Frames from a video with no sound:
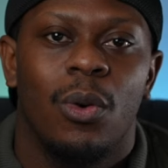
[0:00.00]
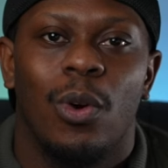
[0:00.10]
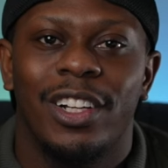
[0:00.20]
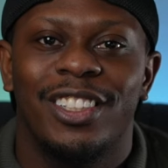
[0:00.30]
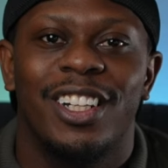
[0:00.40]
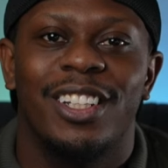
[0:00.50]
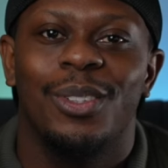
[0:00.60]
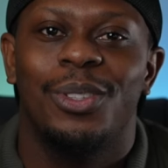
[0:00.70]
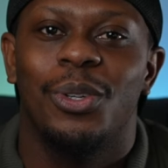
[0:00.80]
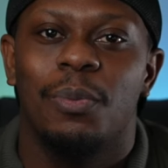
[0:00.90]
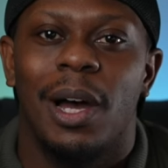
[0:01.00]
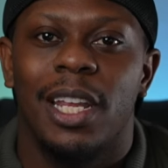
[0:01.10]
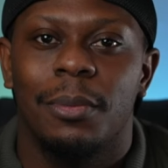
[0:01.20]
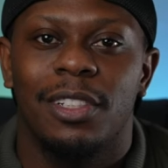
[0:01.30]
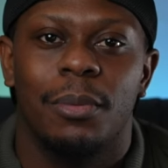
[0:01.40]
What is good, YouTube? My
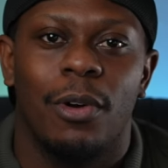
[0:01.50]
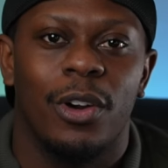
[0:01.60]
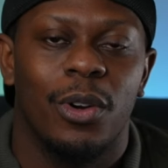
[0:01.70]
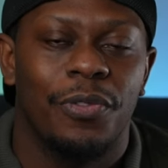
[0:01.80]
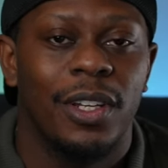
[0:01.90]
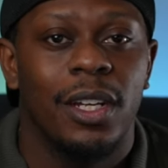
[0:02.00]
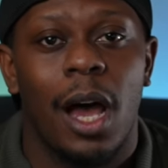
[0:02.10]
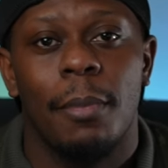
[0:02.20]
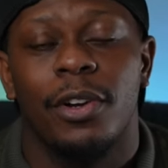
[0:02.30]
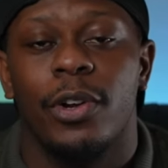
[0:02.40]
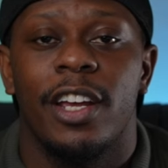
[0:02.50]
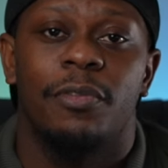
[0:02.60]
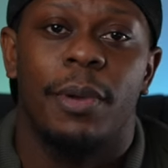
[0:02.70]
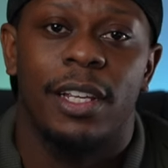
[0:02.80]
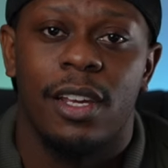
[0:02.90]
name is Lemar Griffin. I'm a
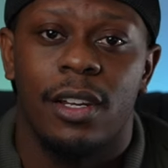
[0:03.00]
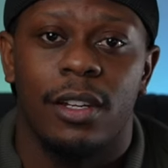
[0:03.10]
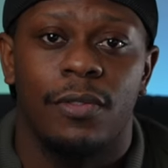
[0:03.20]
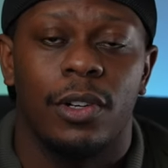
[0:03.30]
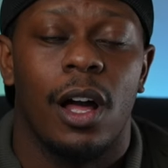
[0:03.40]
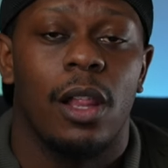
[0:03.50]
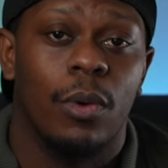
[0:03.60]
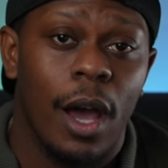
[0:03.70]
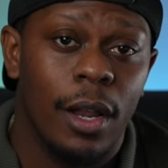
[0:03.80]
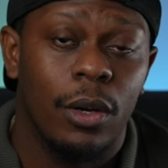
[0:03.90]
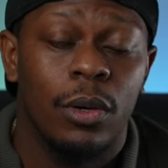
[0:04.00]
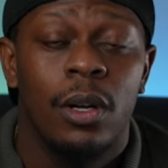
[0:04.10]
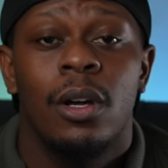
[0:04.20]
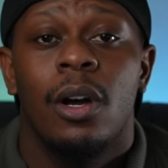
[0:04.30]
creative based out of Denver, Colorado.